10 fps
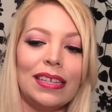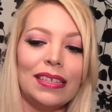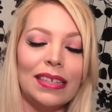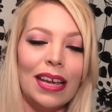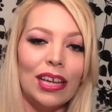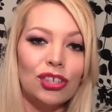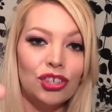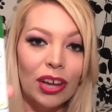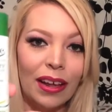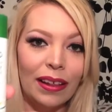is a
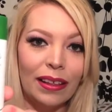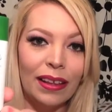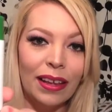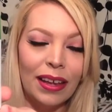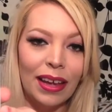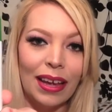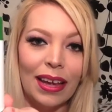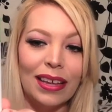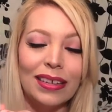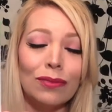gel,
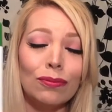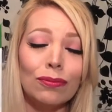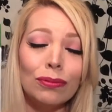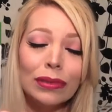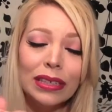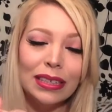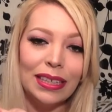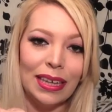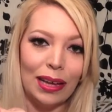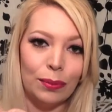and it
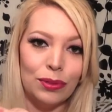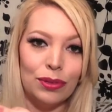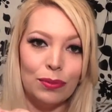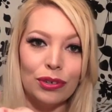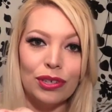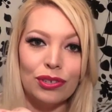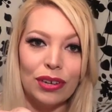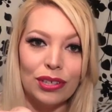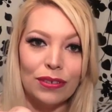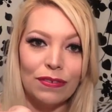really helps to
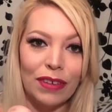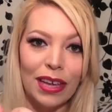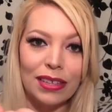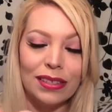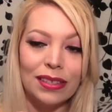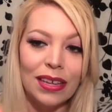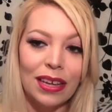moisturize your face.